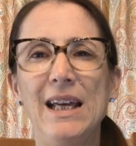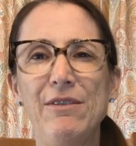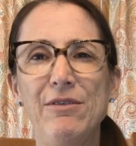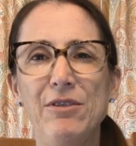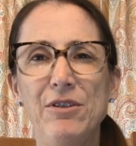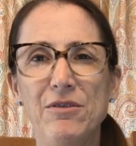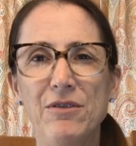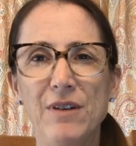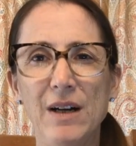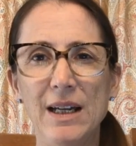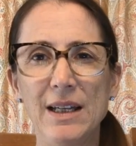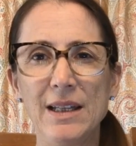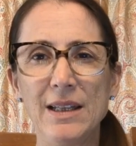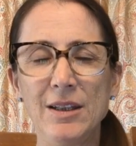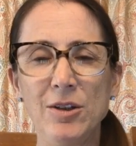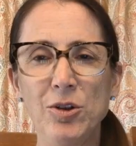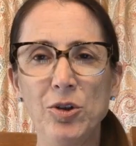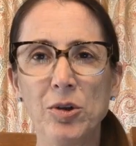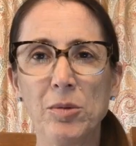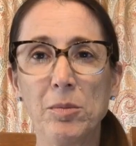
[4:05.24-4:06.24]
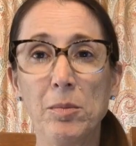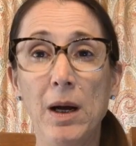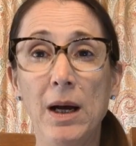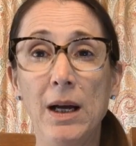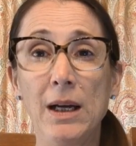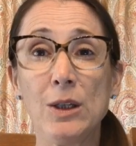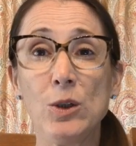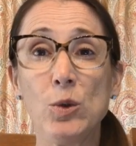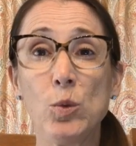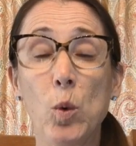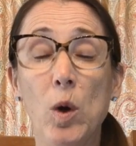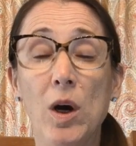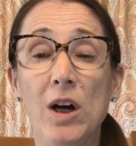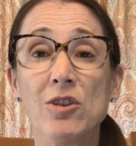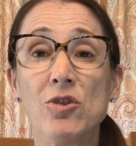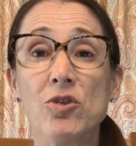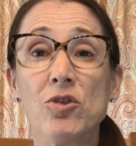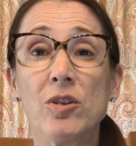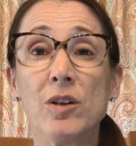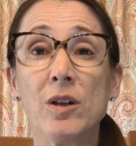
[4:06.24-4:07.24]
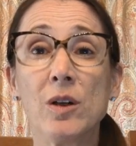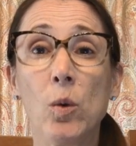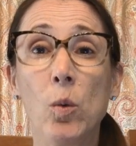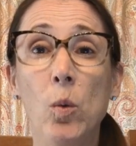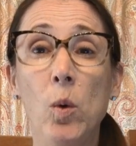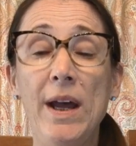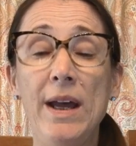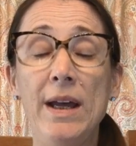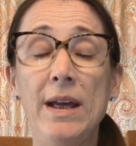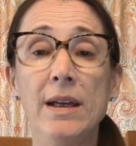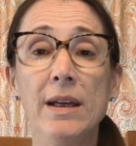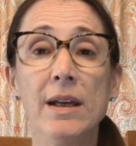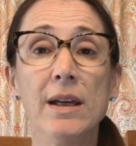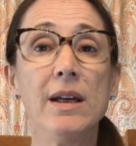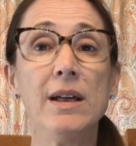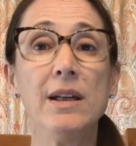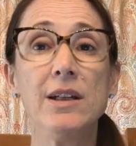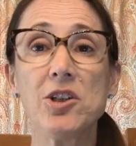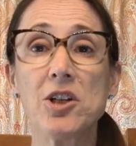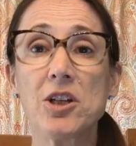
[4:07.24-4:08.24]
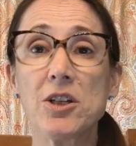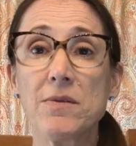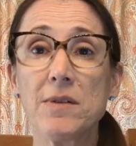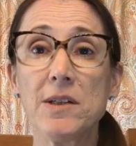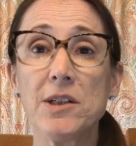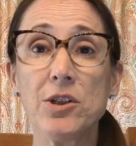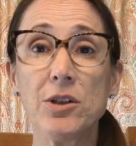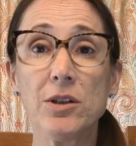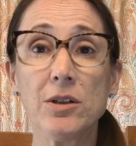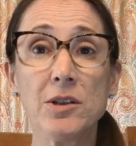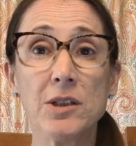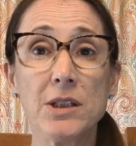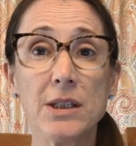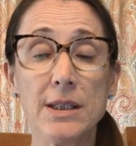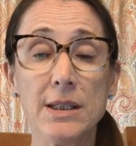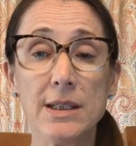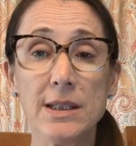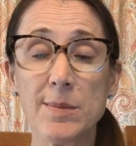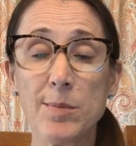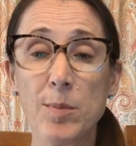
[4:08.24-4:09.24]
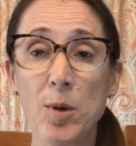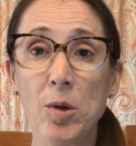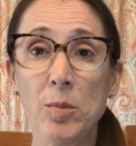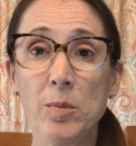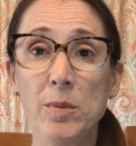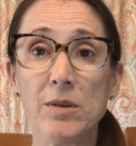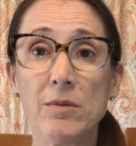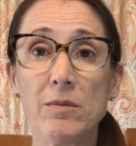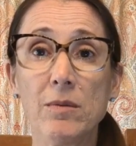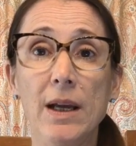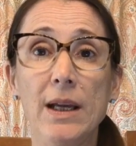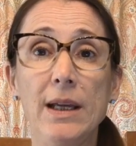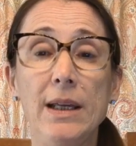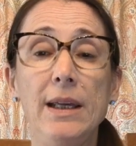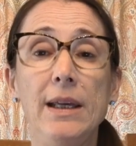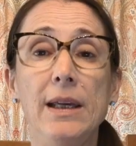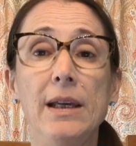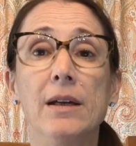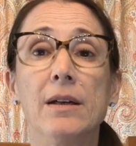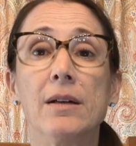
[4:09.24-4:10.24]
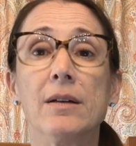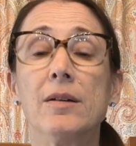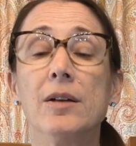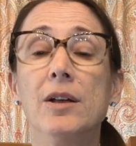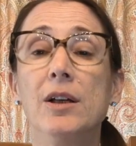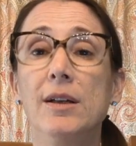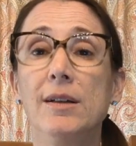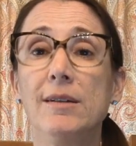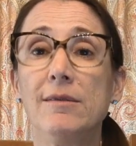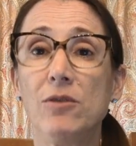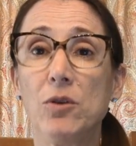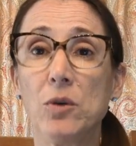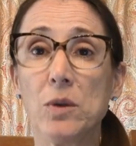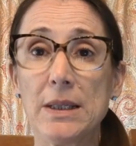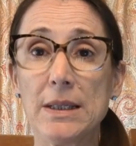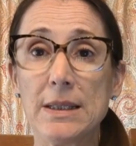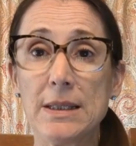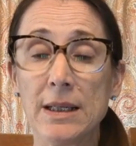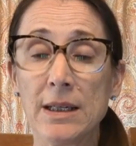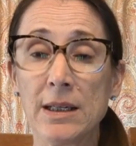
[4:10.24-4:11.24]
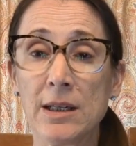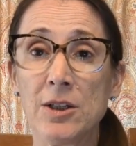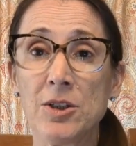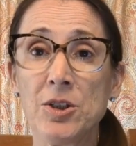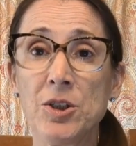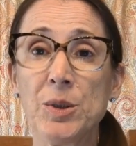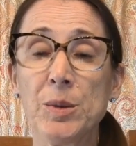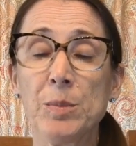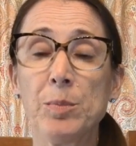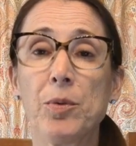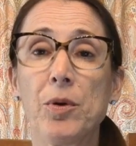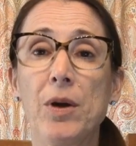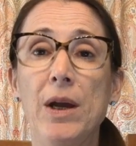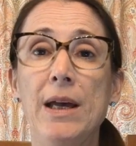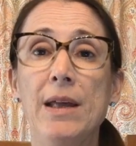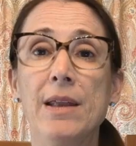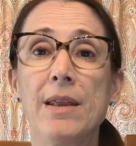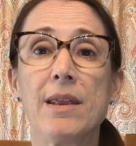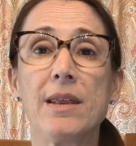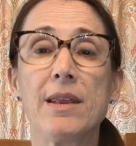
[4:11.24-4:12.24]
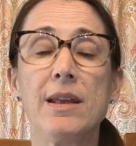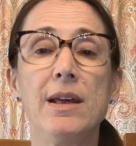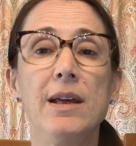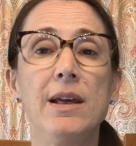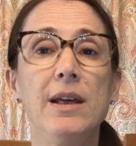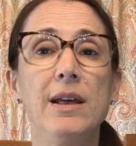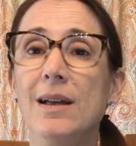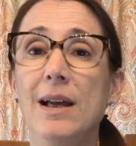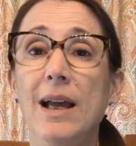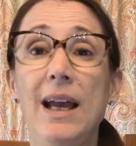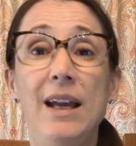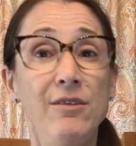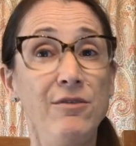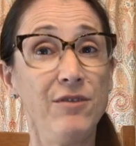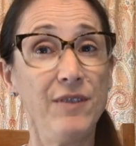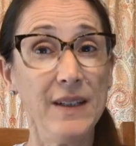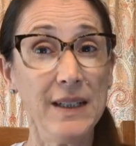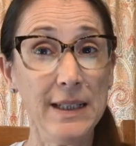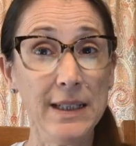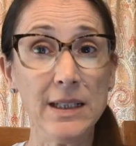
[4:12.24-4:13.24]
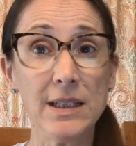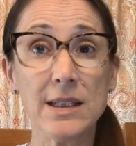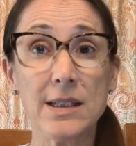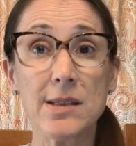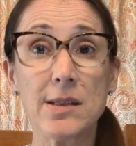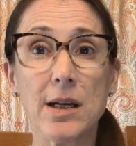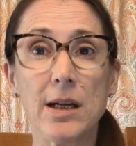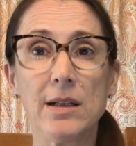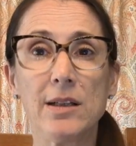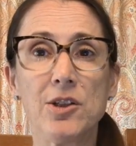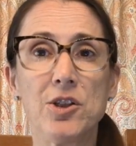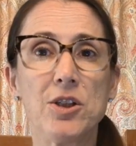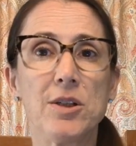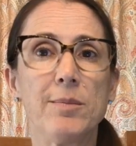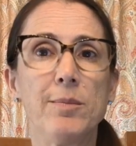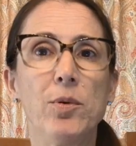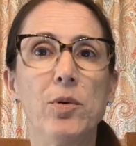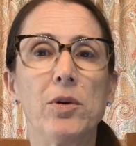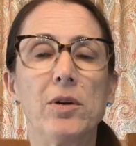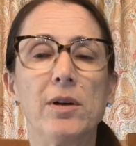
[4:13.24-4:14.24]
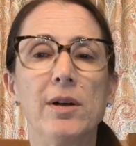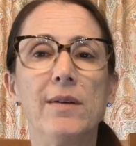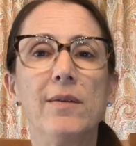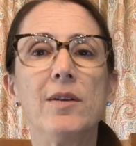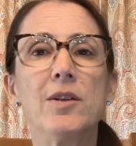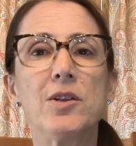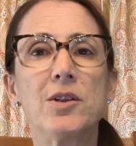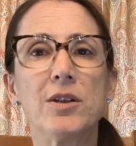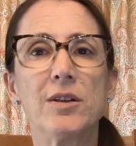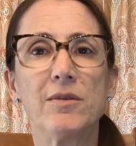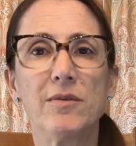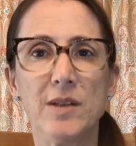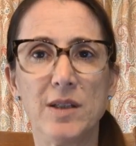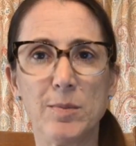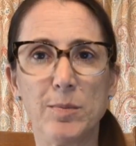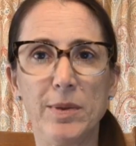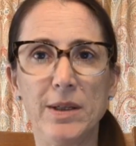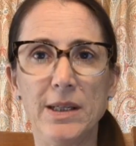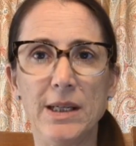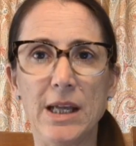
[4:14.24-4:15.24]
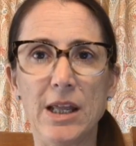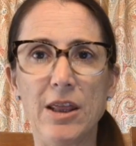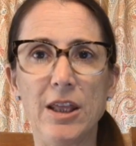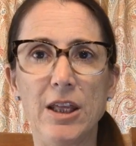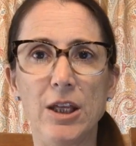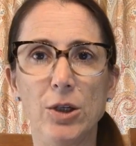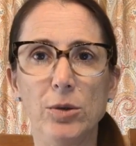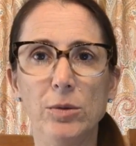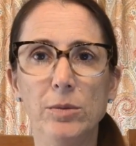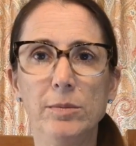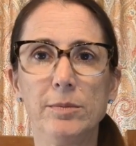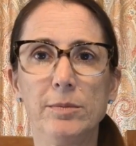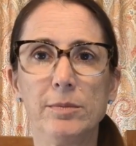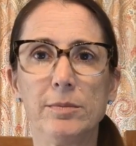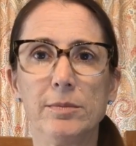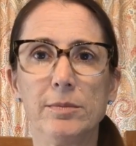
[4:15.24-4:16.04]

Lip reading: If you find your mind wandering away, just return to this moment right here, focusing on your breath and feeling the solid support of the surface beneath you.